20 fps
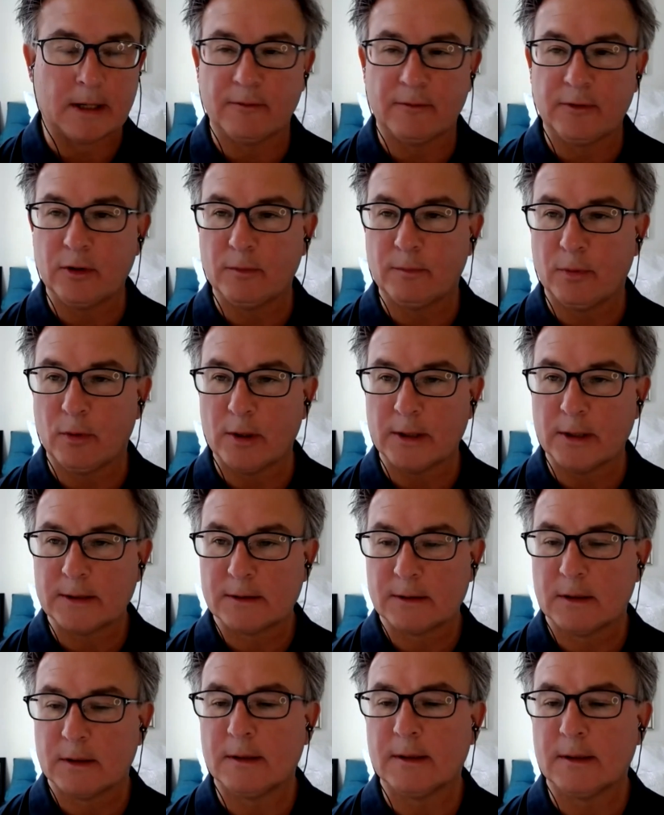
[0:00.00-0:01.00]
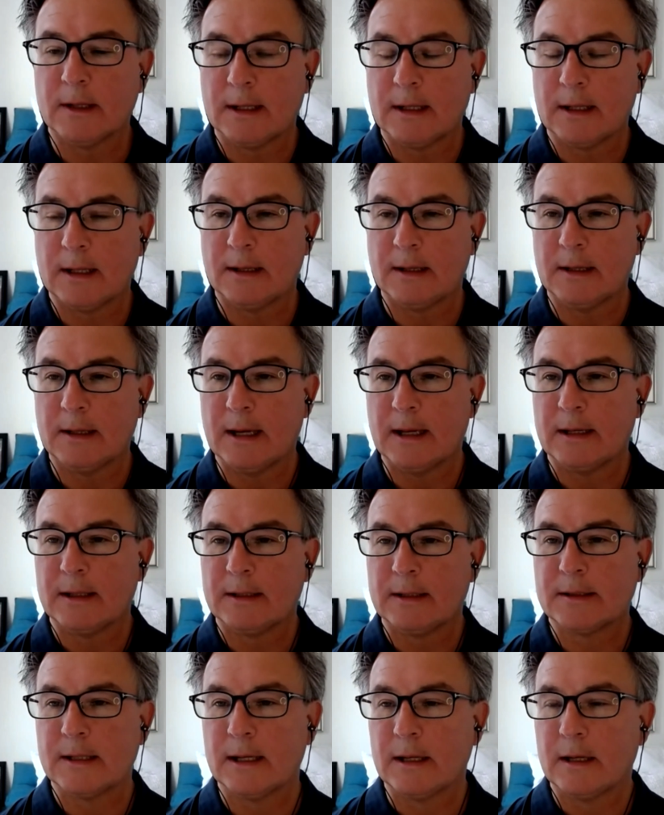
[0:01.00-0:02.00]
a few points on that,
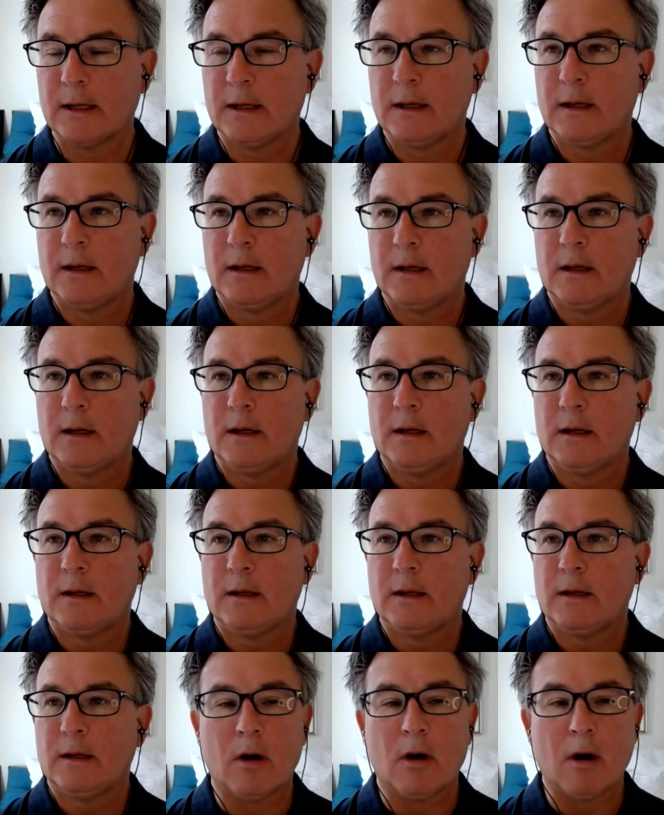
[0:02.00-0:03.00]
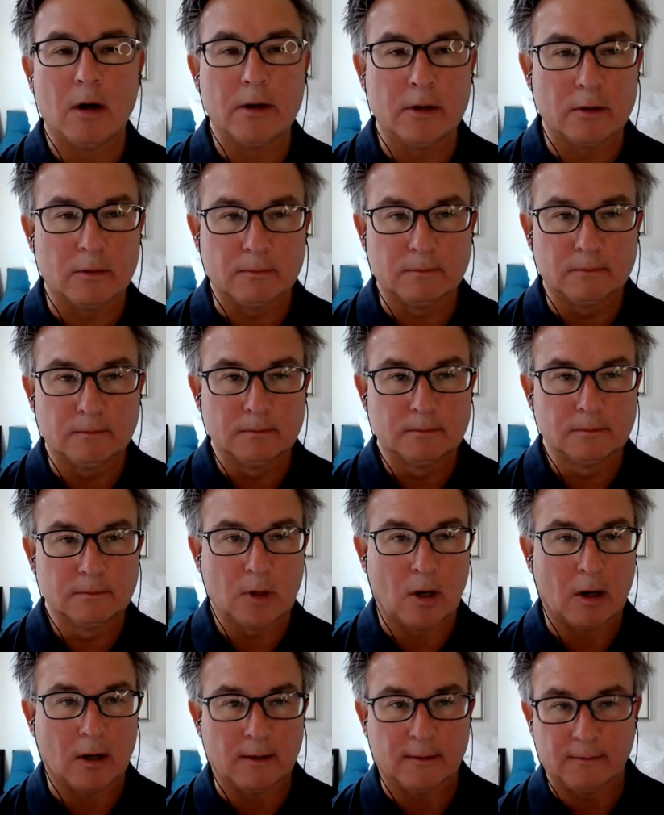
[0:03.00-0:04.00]
is that there are no
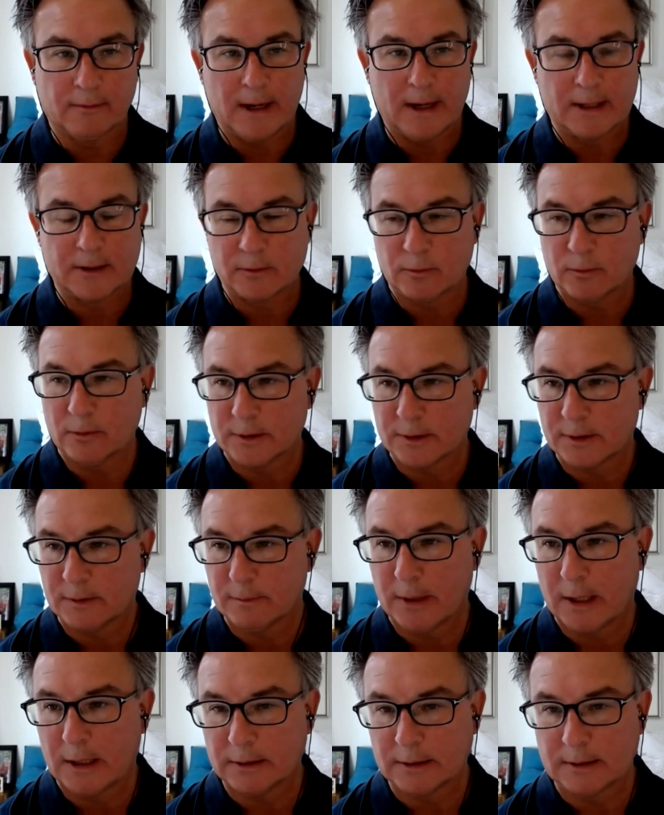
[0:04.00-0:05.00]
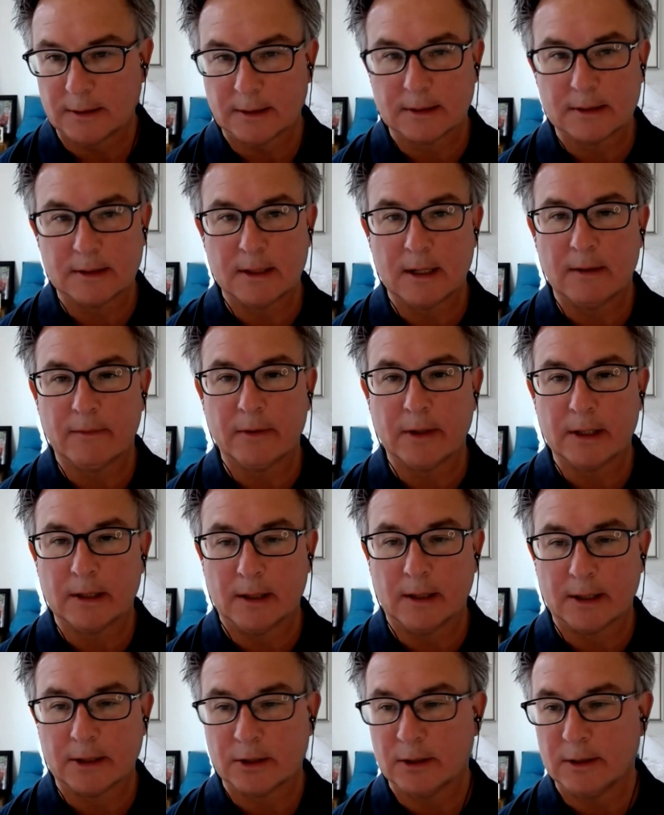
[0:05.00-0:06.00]
hard and fast rules in politics, and every
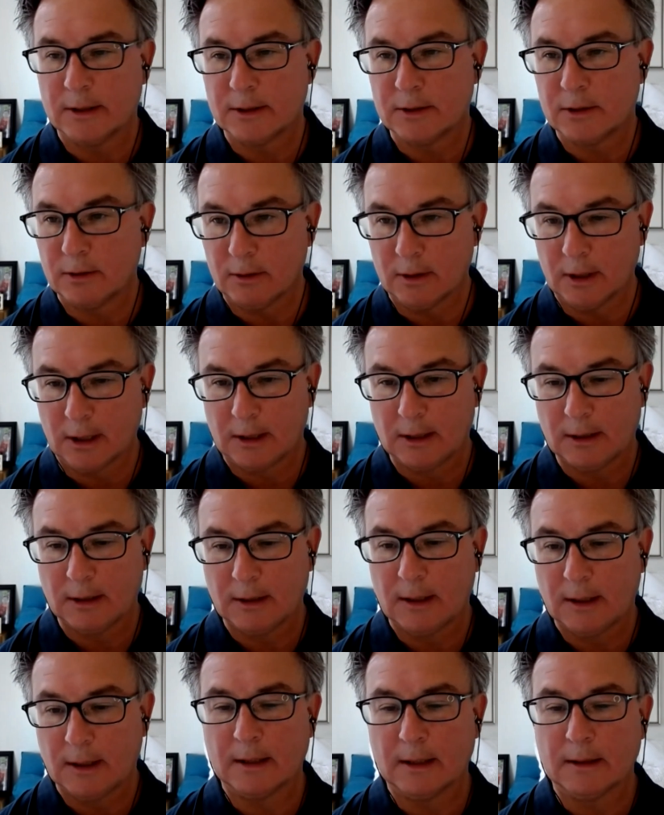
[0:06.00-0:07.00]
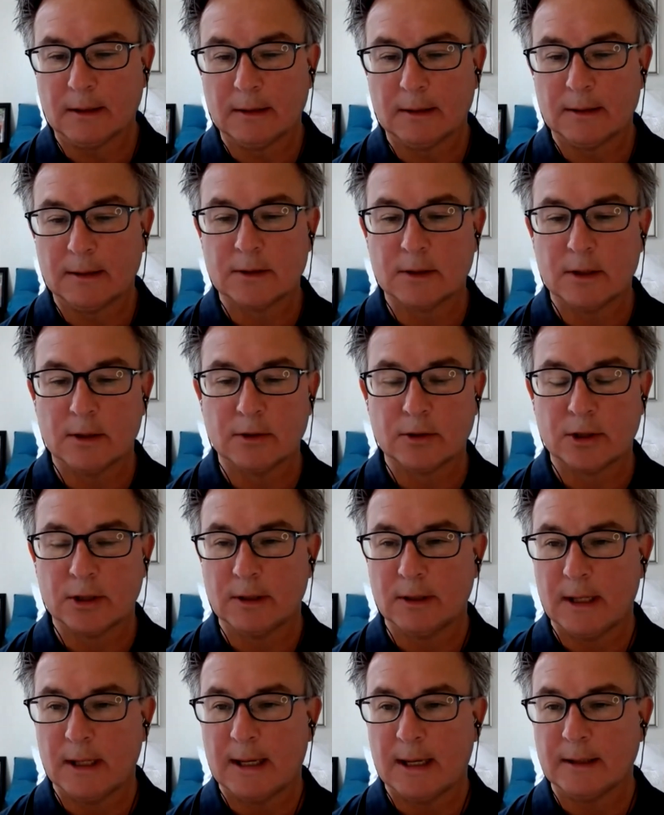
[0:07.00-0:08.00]
election is unique. And this
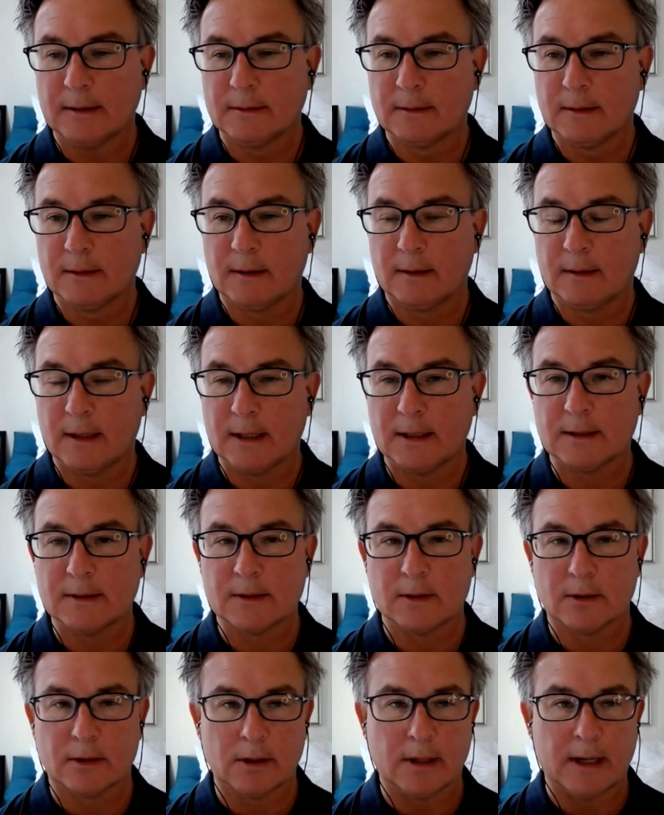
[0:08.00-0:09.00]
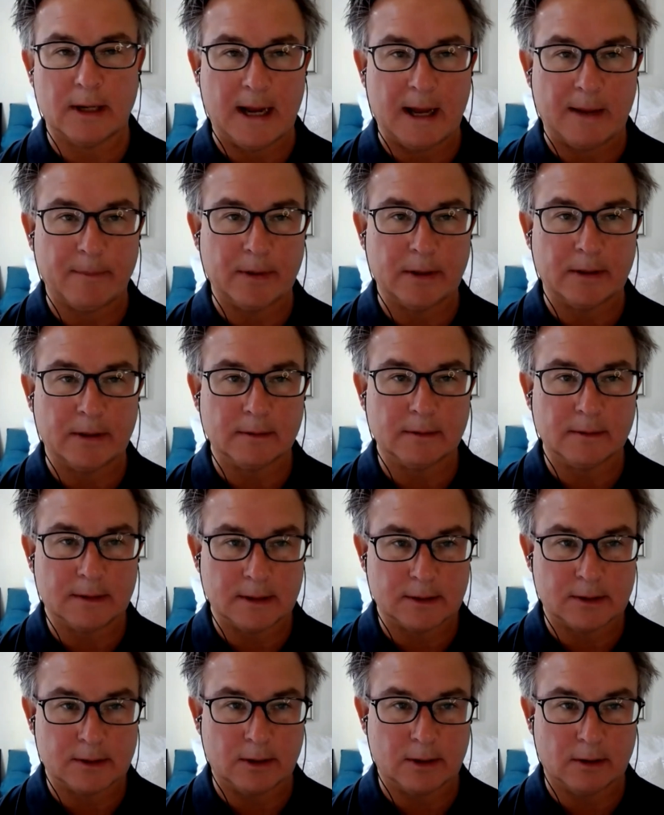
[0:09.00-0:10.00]
notion that things are going to happen
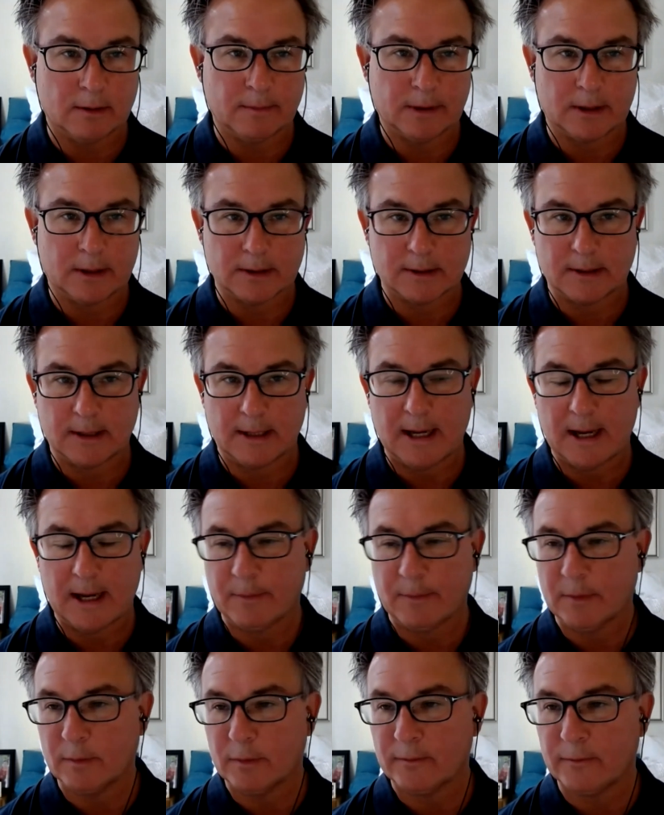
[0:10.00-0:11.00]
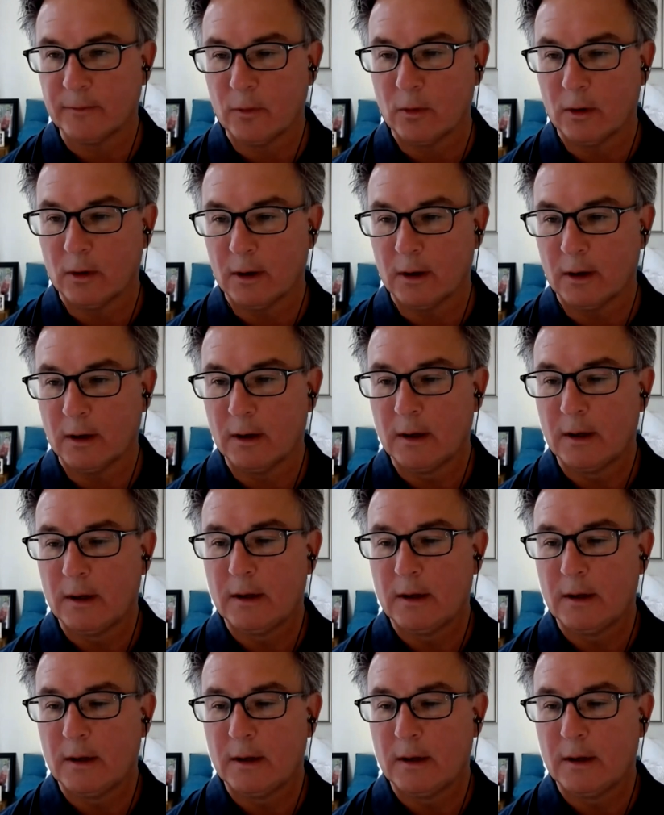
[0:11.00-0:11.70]
this year because they happened before